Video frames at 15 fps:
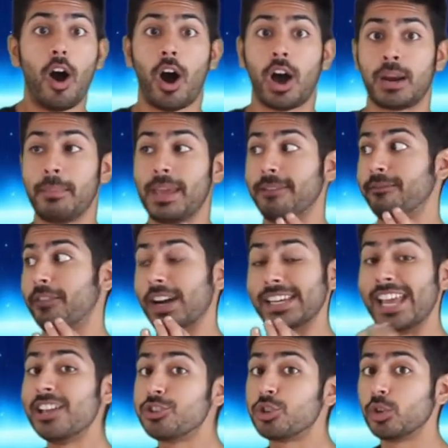automate
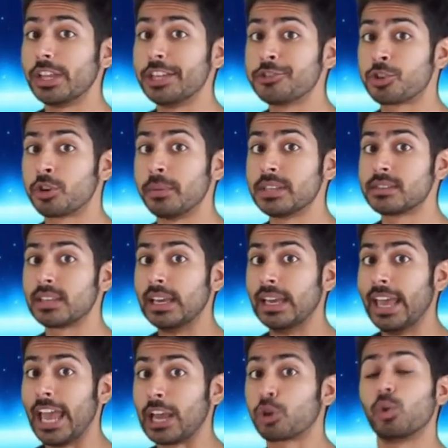financial instruments,
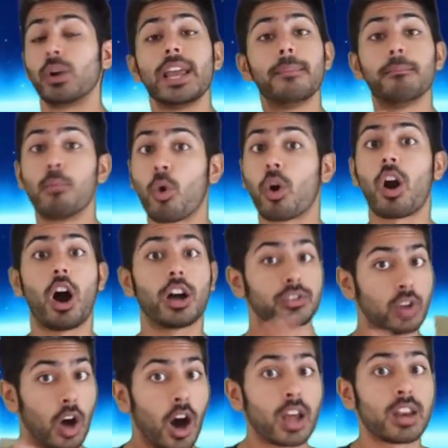and create more
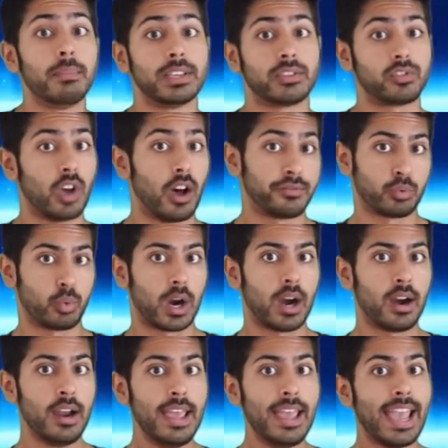autonomous
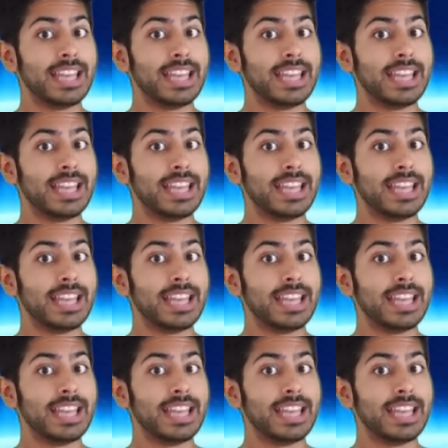software.